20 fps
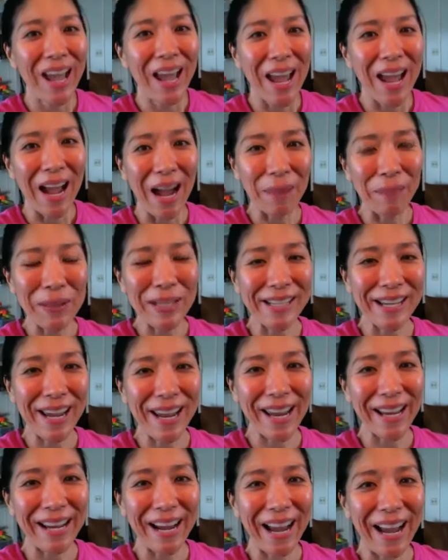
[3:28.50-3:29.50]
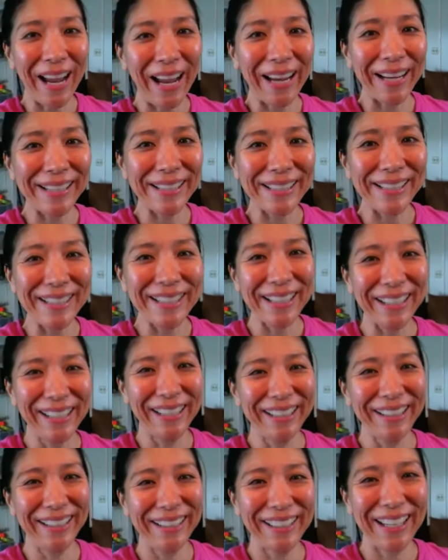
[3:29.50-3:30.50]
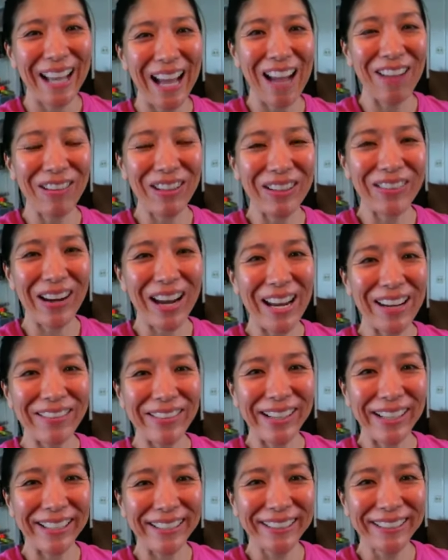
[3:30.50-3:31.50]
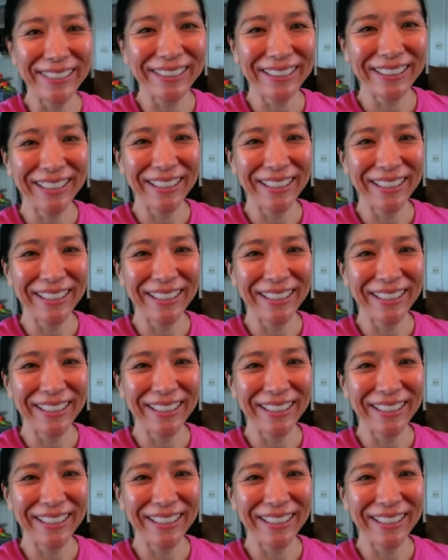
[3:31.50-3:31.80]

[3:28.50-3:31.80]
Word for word: happy day, guys. Have a great one.